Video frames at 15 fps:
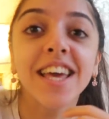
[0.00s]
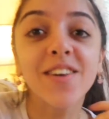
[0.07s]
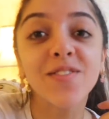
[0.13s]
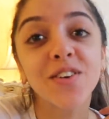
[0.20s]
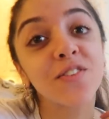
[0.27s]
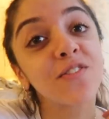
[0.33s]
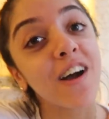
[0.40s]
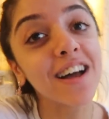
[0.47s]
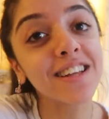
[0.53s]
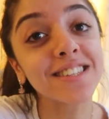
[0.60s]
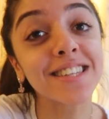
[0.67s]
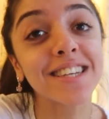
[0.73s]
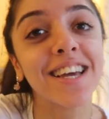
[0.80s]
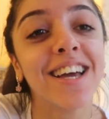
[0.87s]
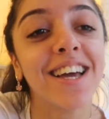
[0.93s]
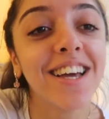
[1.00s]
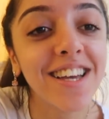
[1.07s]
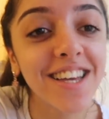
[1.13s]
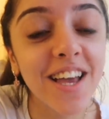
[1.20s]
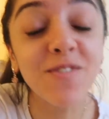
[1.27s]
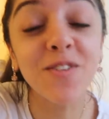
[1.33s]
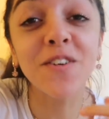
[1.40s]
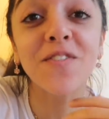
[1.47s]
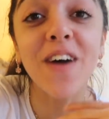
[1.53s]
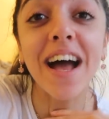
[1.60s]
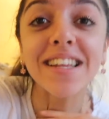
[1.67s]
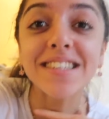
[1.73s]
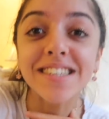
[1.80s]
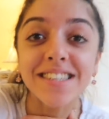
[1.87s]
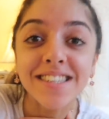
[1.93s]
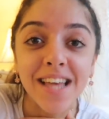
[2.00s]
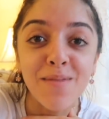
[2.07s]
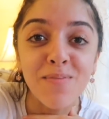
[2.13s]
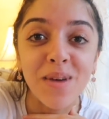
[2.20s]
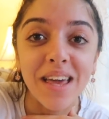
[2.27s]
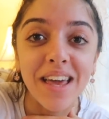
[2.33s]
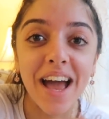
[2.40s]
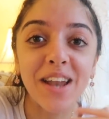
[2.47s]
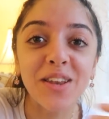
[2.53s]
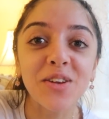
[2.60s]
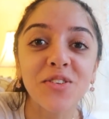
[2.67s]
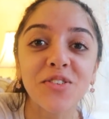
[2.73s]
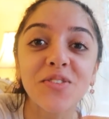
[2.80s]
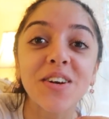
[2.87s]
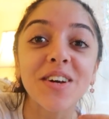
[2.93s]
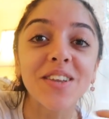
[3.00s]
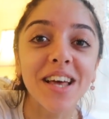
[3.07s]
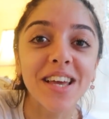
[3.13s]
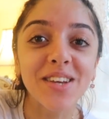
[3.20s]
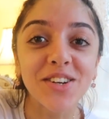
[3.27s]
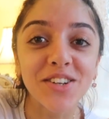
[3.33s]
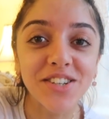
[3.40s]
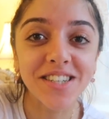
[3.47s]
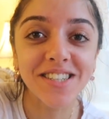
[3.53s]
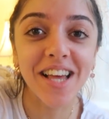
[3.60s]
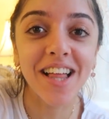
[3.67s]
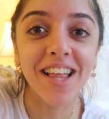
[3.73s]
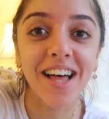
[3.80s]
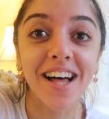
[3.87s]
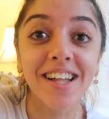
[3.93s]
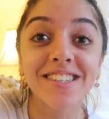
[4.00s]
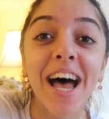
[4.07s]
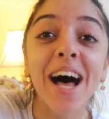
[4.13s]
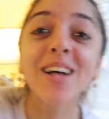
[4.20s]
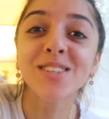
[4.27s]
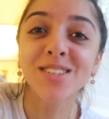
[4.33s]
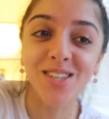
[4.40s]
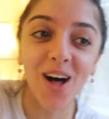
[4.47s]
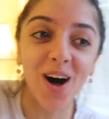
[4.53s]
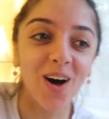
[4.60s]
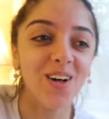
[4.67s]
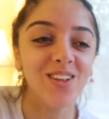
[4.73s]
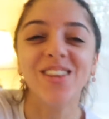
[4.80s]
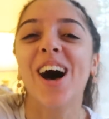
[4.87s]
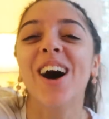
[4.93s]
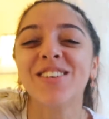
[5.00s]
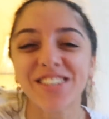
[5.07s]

If you fancy Seppi and you feel like you should tell her, tell Sol.